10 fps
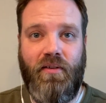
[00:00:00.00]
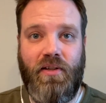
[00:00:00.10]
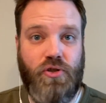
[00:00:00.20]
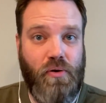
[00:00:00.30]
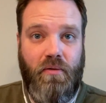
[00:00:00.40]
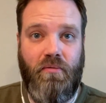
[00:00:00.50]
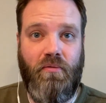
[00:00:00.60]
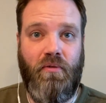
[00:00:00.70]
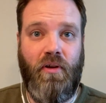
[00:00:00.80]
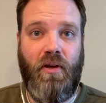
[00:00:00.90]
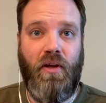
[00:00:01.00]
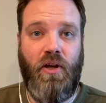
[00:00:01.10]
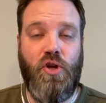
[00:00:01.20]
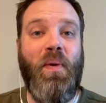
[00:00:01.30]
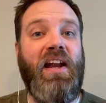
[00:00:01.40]
It's true.
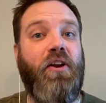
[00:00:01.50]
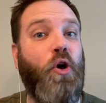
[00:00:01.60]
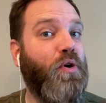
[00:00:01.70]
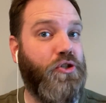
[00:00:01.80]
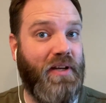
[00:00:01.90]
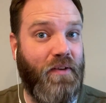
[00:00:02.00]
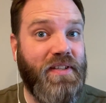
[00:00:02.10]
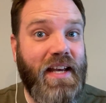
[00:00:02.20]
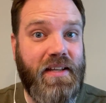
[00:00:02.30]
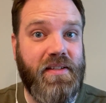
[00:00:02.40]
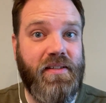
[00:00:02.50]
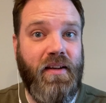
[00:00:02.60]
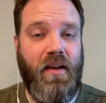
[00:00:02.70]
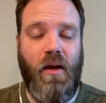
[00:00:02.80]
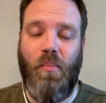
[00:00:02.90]
You may not know what your gift is,
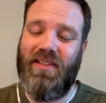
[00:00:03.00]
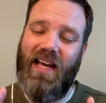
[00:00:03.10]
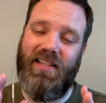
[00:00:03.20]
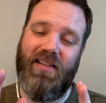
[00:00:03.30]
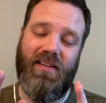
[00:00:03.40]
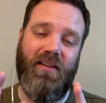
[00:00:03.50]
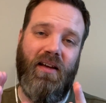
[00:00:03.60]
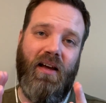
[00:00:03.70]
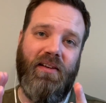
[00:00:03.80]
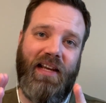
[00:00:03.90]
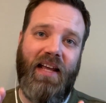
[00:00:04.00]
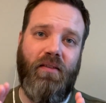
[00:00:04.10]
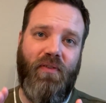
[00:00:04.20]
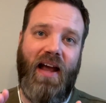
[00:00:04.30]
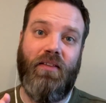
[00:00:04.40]
but that doesn't negate
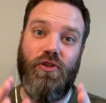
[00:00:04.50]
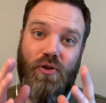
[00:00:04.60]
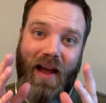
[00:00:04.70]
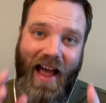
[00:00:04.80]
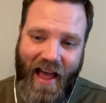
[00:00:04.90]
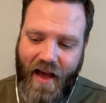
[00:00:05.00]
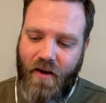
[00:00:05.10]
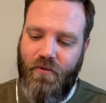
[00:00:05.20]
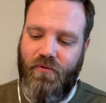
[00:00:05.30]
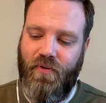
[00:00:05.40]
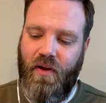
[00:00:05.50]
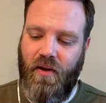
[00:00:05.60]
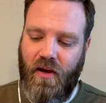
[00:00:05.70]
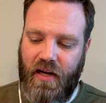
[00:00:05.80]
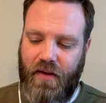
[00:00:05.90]
the fact that you have
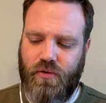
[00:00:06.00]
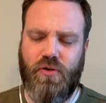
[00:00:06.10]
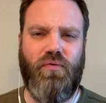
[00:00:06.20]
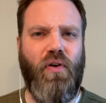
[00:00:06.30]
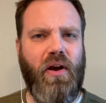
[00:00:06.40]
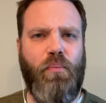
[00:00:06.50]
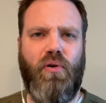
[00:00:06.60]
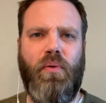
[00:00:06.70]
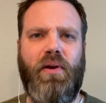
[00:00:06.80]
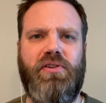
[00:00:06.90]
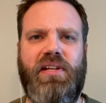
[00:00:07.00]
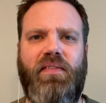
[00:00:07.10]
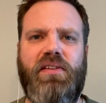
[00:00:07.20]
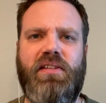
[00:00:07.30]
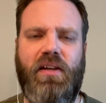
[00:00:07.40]
a gift. So it's very important that we
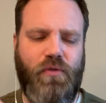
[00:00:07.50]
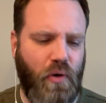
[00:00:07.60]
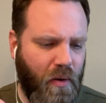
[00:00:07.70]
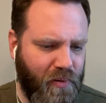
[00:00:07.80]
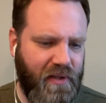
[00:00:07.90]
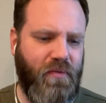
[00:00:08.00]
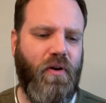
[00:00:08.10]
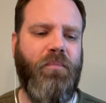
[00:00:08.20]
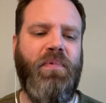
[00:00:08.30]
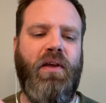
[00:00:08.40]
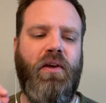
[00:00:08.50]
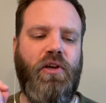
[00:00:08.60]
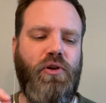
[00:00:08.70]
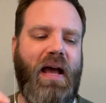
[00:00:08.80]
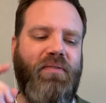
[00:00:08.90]
understand this. If you are a believer,
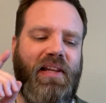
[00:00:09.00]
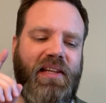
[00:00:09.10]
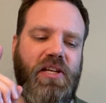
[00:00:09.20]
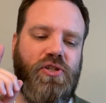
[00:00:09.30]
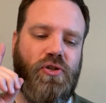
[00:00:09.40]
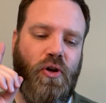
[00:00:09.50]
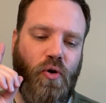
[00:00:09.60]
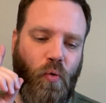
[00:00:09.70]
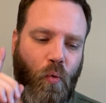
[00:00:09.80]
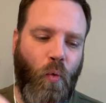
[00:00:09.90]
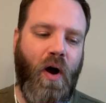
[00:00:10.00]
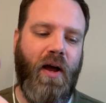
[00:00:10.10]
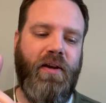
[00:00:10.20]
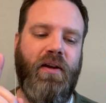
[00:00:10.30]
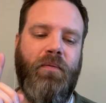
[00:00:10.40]
you have at least
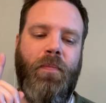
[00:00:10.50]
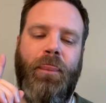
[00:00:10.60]
one